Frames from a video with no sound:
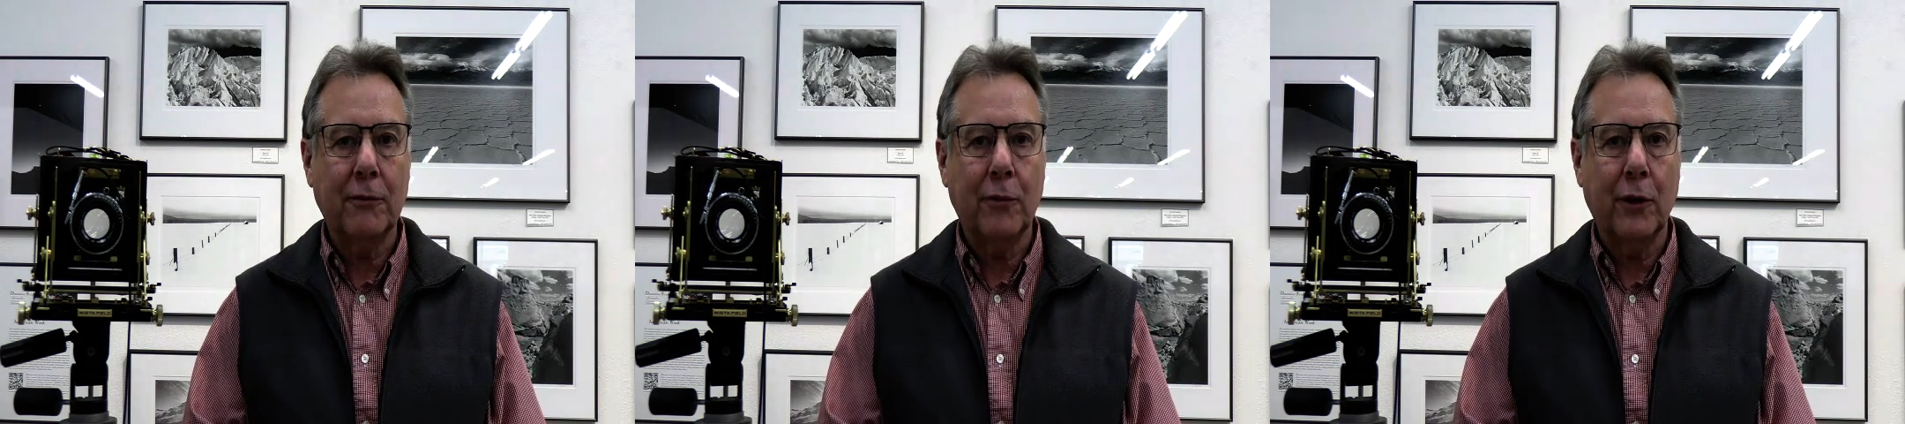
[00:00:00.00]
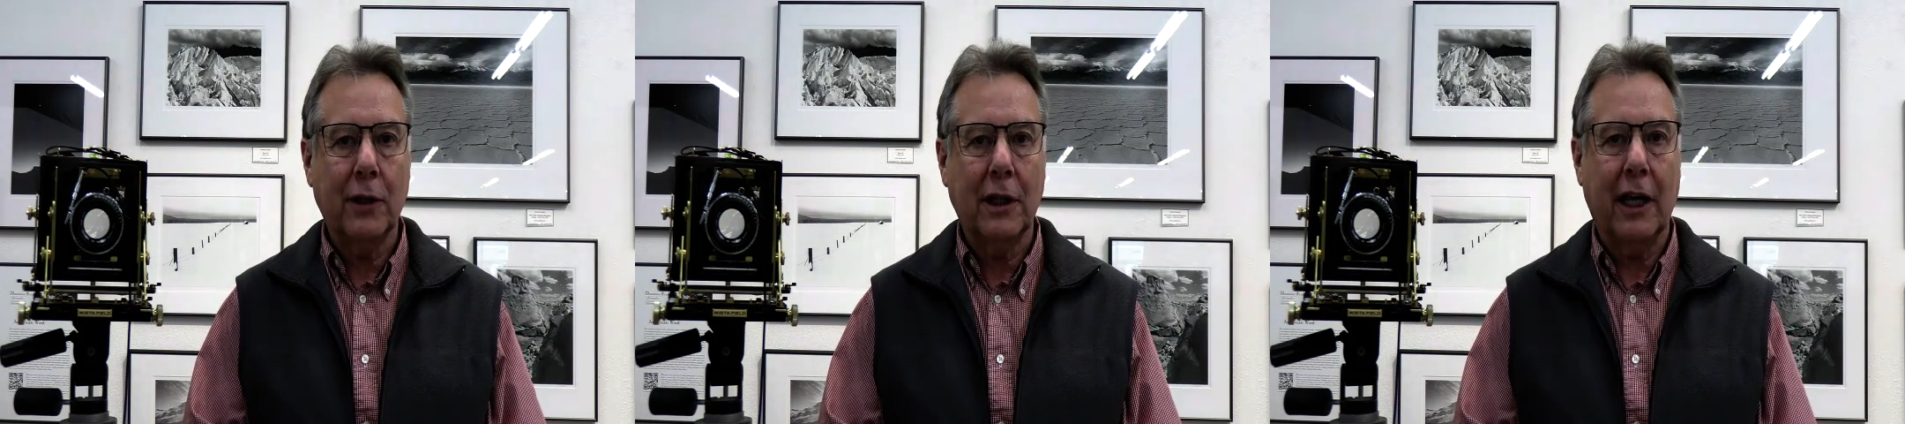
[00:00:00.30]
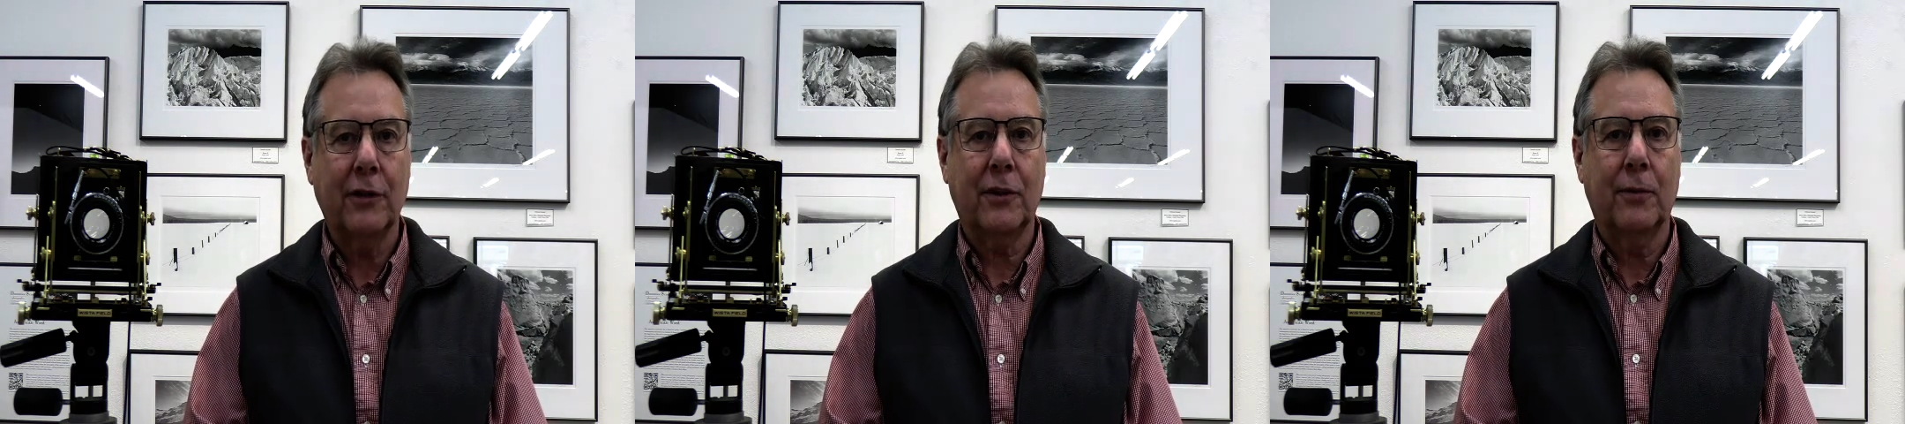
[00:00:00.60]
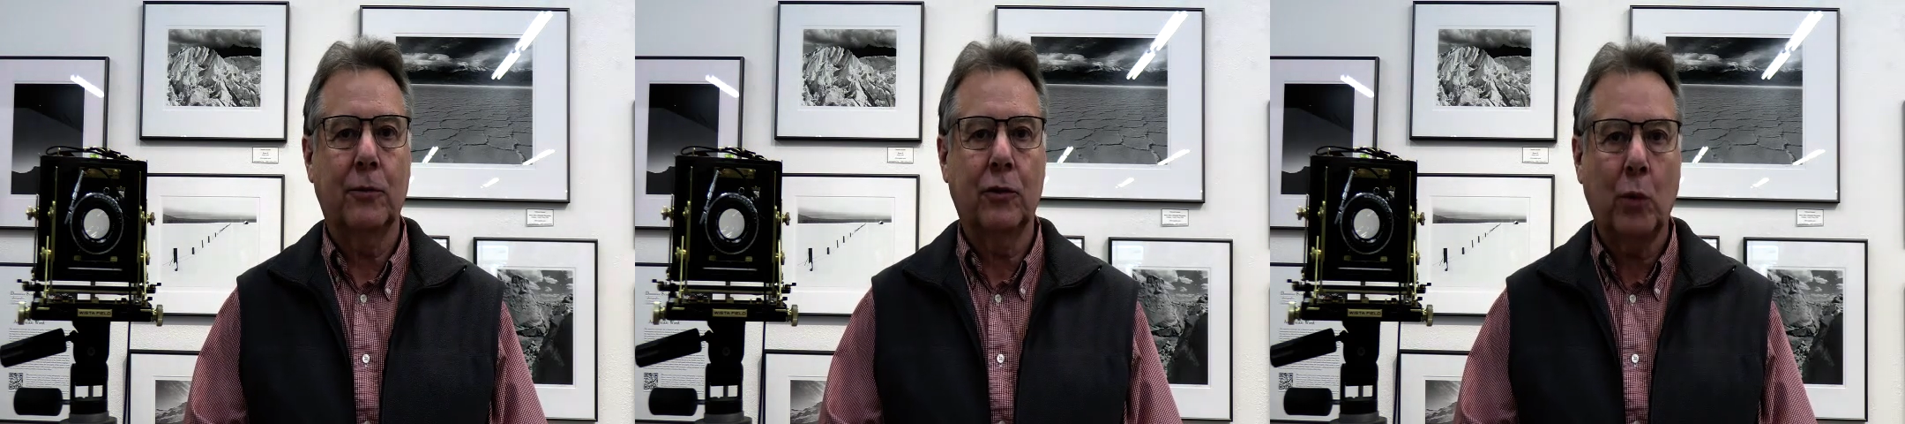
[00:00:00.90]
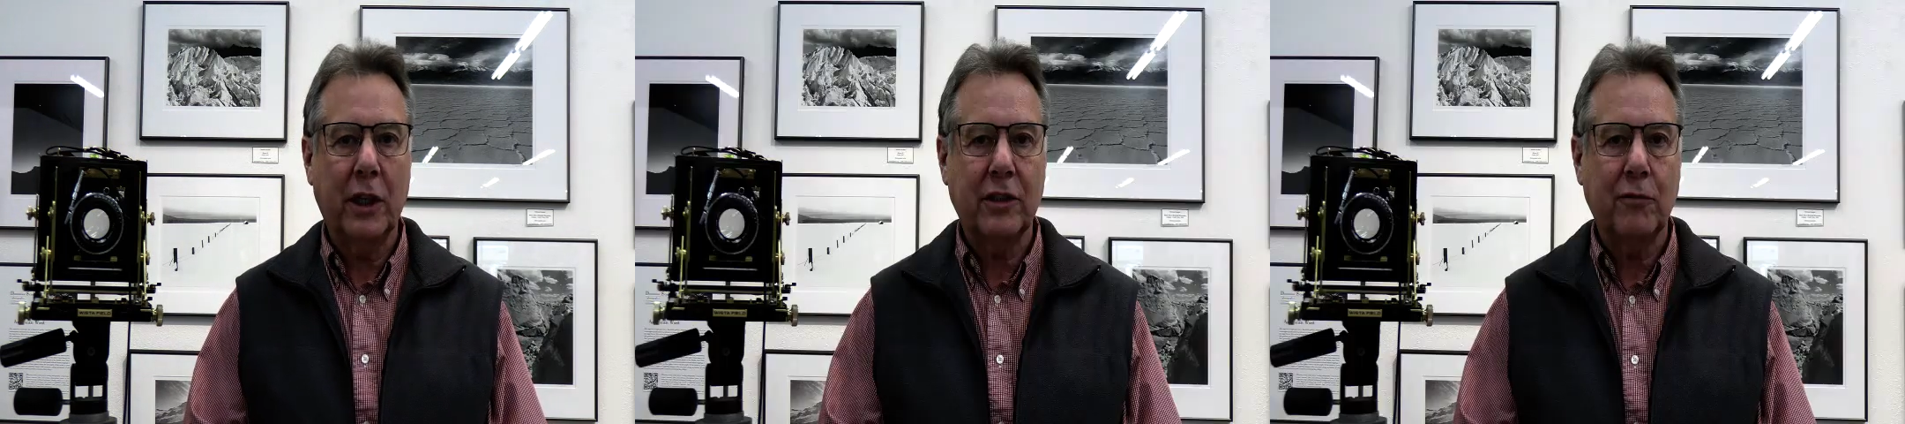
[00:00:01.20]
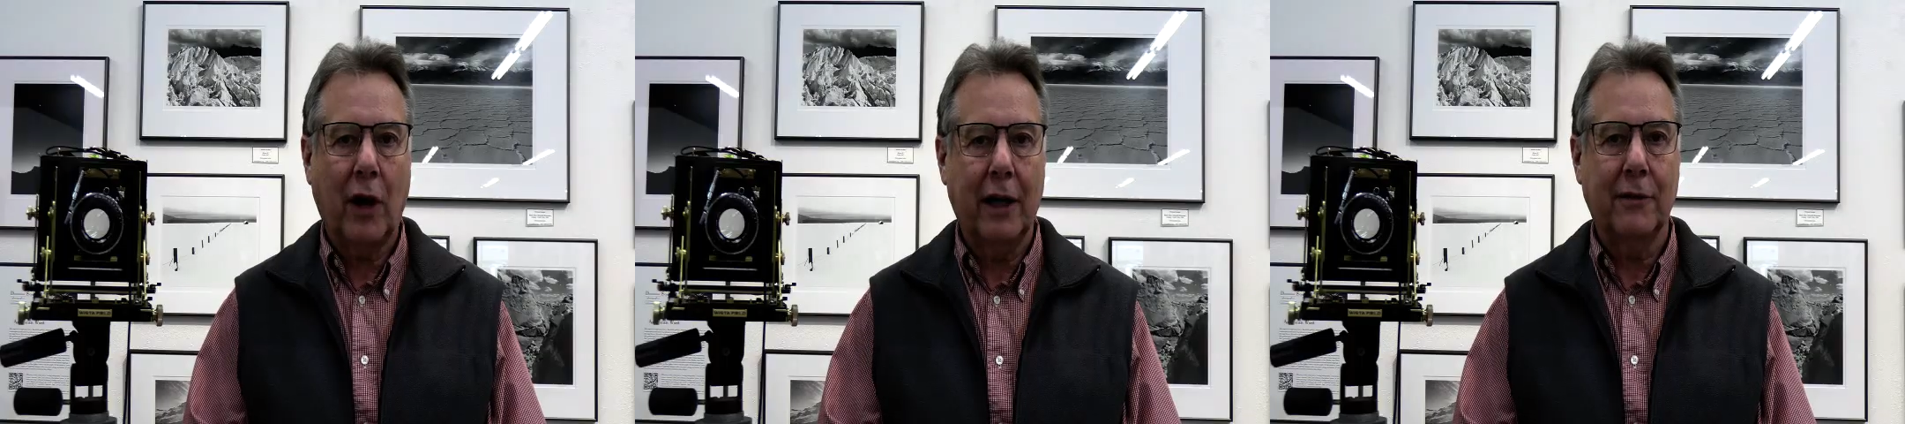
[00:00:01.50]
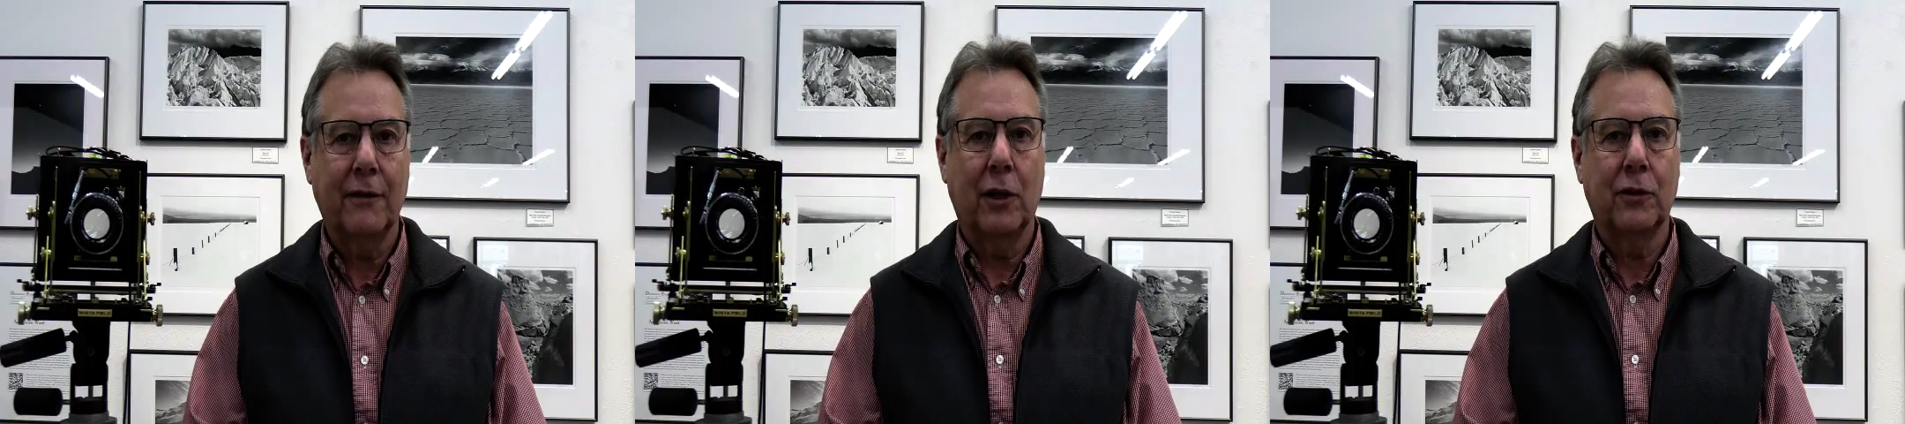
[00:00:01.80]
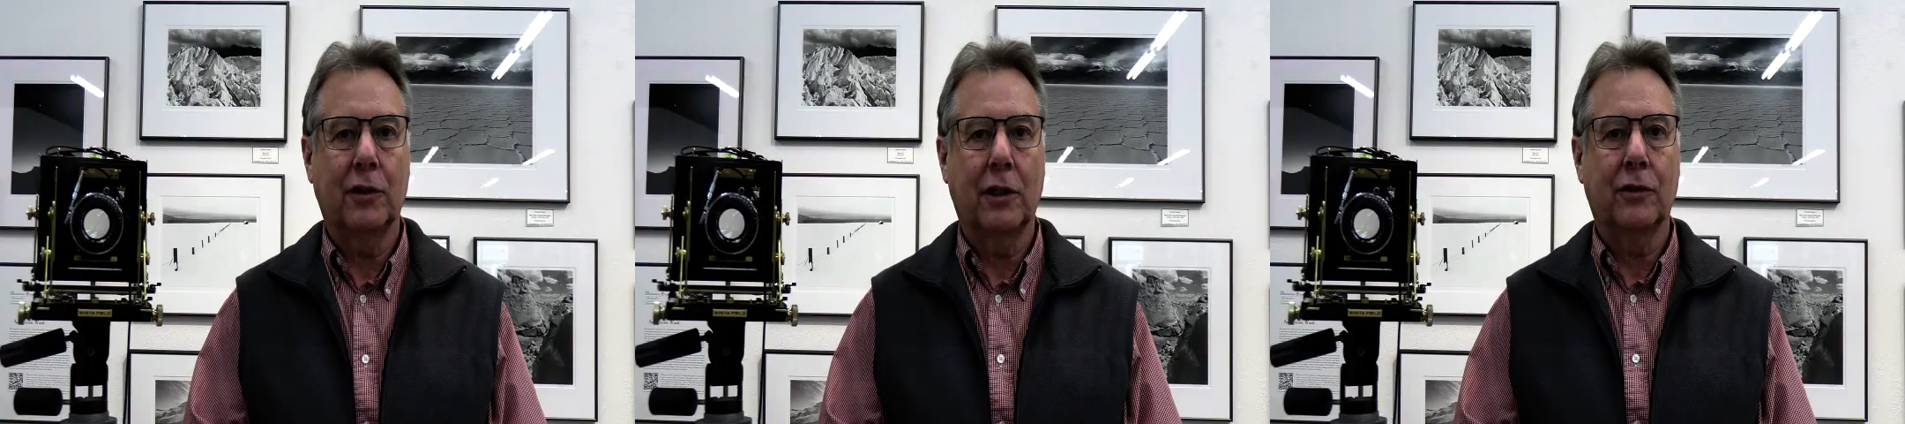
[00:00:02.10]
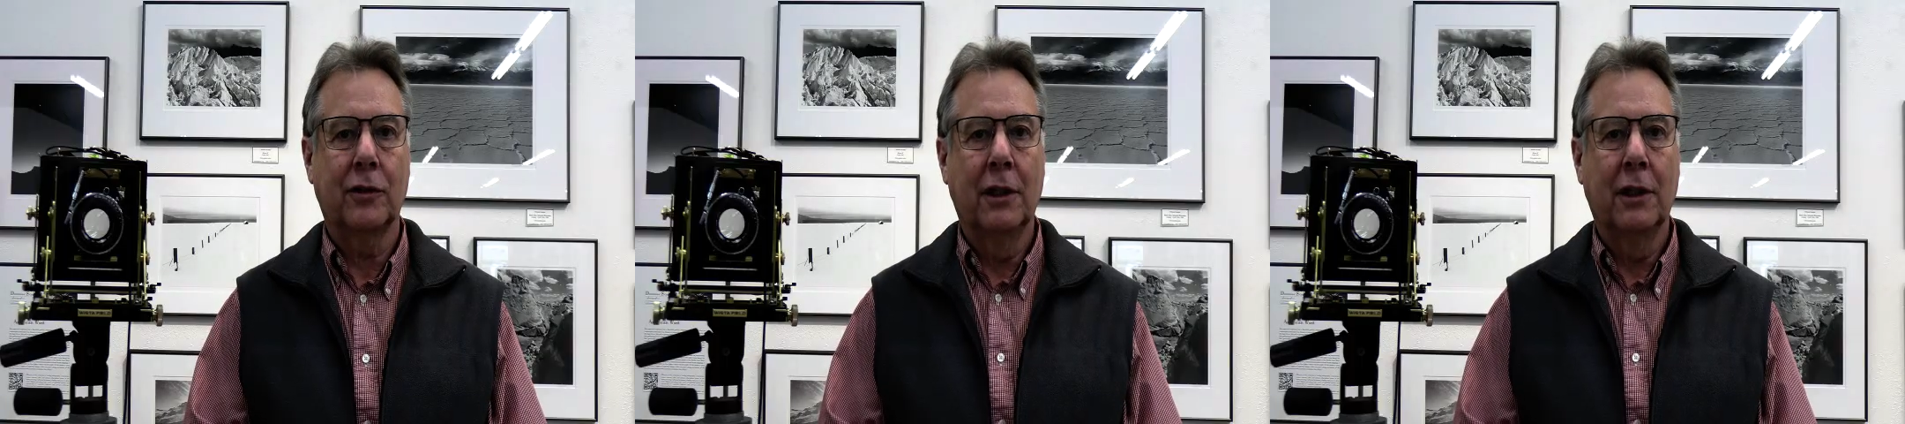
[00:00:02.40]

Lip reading: for the last 25 of those years.